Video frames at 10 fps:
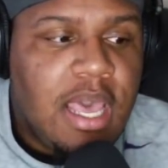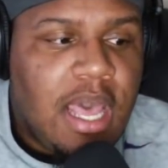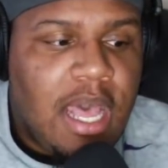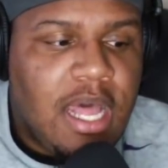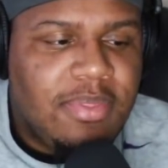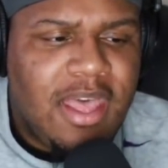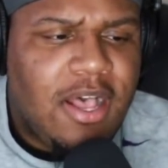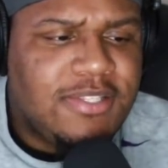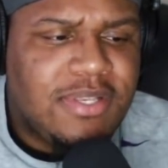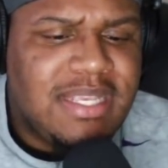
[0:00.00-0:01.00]
Um, they
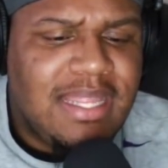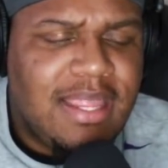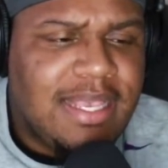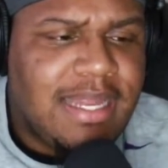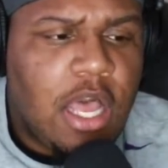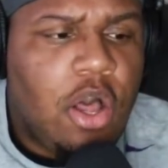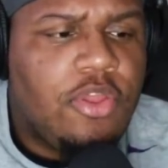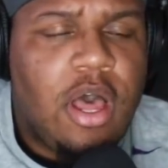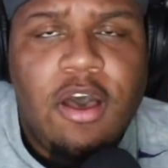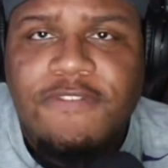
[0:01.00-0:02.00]
also say things like, oh,
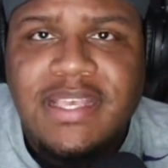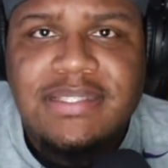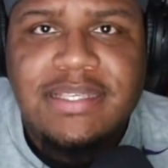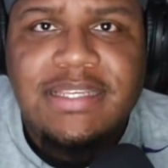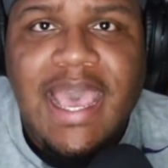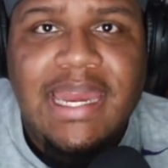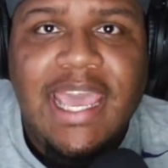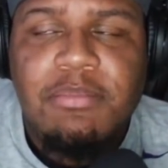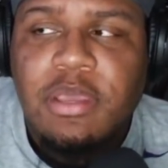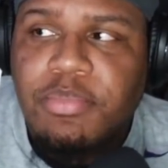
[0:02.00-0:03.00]
the offense is
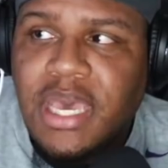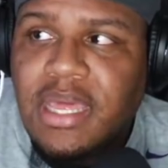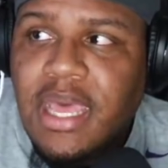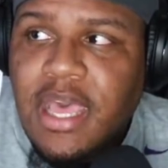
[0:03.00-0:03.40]
dynamic, but